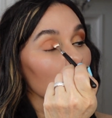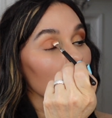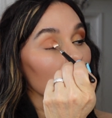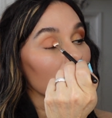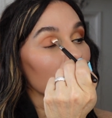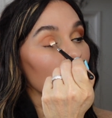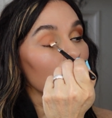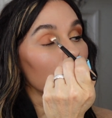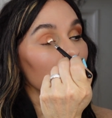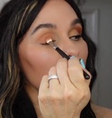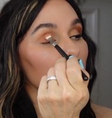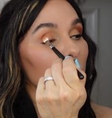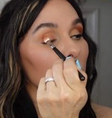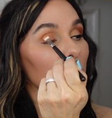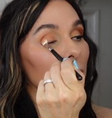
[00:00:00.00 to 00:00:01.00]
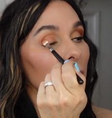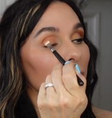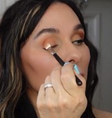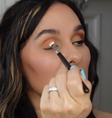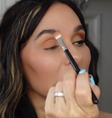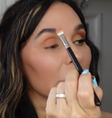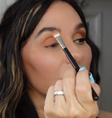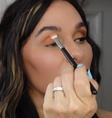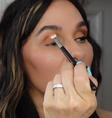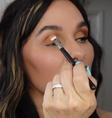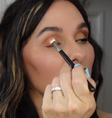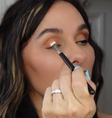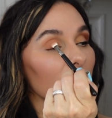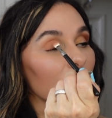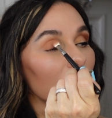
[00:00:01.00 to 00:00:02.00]
Super forgiving.
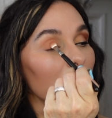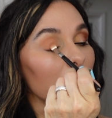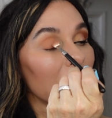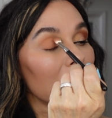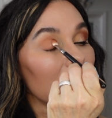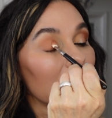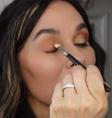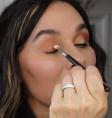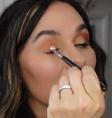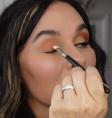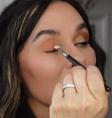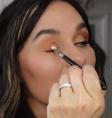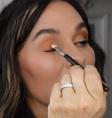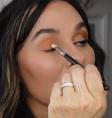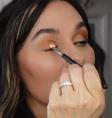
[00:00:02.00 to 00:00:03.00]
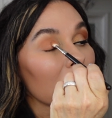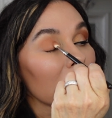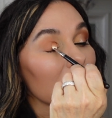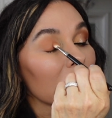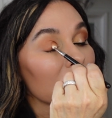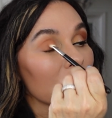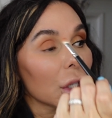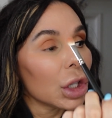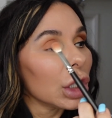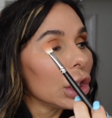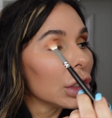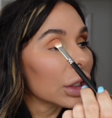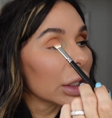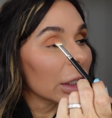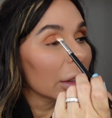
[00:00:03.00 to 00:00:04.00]
Very creamy.
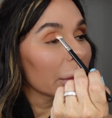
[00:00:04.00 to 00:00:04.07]
Cheer.